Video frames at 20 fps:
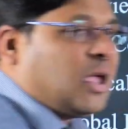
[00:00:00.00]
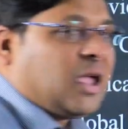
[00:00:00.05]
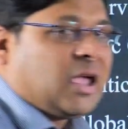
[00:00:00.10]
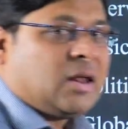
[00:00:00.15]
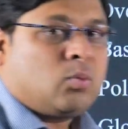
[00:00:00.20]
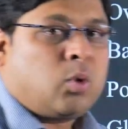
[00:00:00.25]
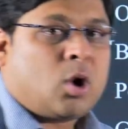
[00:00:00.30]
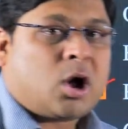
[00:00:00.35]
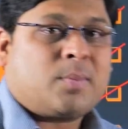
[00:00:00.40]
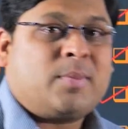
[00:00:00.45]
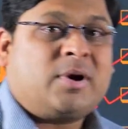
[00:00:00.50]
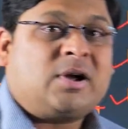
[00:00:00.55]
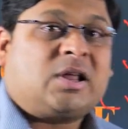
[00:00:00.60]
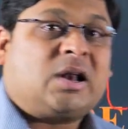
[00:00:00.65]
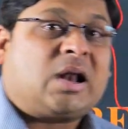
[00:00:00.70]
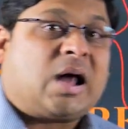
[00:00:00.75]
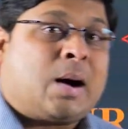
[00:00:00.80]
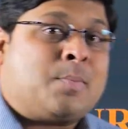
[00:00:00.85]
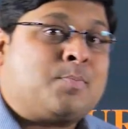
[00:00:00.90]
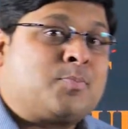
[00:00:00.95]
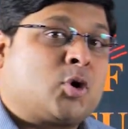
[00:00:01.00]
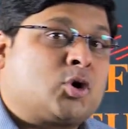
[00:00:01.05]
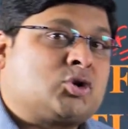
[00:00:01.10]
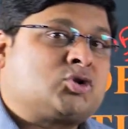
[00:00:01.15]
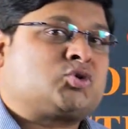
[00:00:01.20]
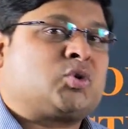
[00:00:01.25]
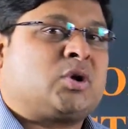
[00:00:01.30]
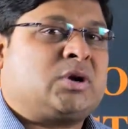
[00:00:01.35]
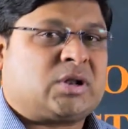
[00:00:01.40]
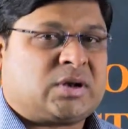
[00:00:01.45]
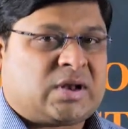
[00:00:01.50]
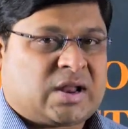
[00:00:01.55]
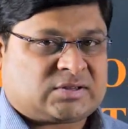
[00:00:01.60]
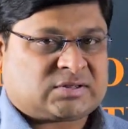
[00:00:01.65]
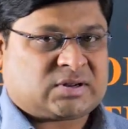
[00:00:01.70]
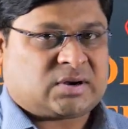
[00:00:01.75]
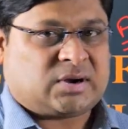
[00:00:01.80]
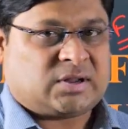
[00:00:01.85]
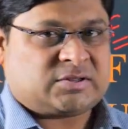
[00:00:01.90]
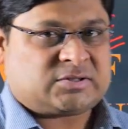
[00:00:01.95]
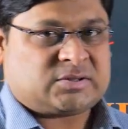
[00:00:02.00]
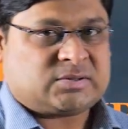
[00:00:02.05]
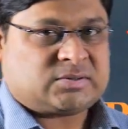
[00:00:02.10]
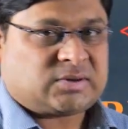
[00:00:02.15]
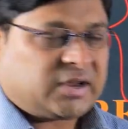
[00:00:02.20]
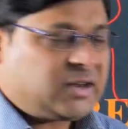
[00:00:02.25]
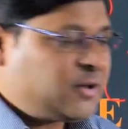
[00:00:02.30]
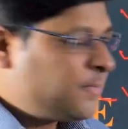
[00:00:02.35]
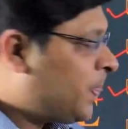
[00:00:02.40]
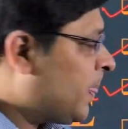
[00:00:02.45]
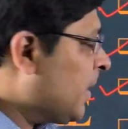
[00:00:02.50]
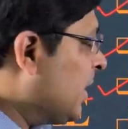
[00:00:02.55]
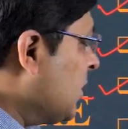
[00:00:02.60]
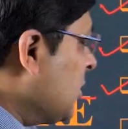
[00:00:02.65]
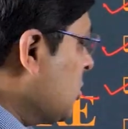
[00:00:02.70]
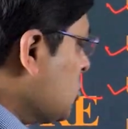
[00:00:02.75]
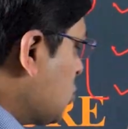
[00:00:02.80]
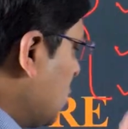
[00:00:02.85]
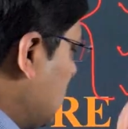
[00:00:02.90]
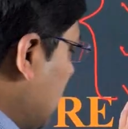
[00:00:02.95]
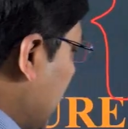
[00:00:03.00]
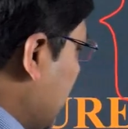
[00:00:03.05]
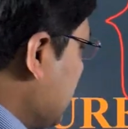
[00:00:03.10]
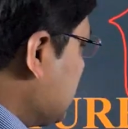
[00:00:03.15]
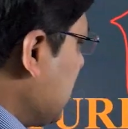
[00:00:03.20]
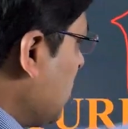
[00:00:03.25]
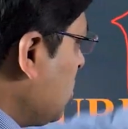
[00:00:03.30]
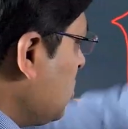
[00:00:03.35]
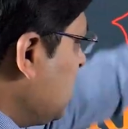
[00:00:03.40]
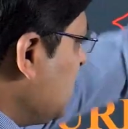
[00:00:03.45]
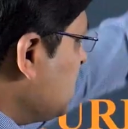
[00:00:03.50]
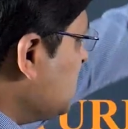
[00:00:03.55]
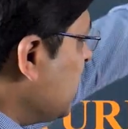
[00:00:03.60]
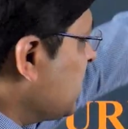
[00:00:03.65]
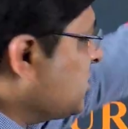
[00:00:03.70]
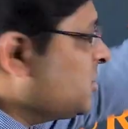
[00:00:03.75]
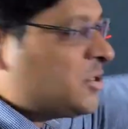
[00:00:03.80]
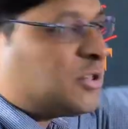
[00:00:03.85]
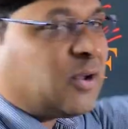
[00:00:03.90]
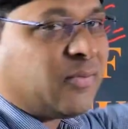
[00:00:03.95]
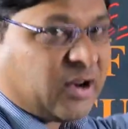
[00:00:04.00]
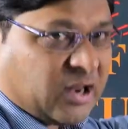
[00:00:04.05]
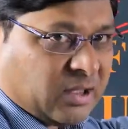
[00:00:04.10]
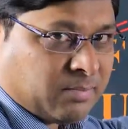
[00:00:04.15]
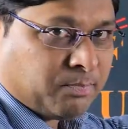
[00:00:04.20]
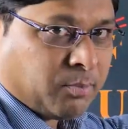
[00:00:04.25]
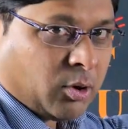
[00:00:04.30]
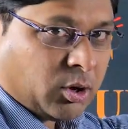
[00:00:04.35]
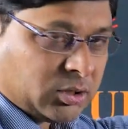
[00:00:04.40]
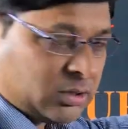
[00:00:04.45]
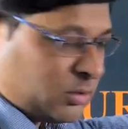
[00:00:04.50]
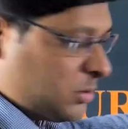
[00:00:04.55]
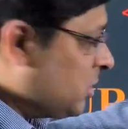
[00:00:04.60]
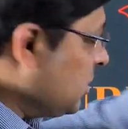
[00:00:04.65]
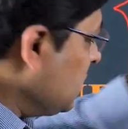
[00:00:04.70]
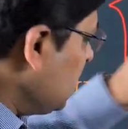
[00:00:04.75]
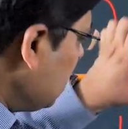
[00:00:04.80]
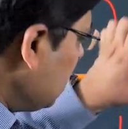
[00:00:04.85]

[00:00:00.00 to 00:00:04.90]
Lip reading: environmental approach to international relations, right? So that is how these lectures are very important.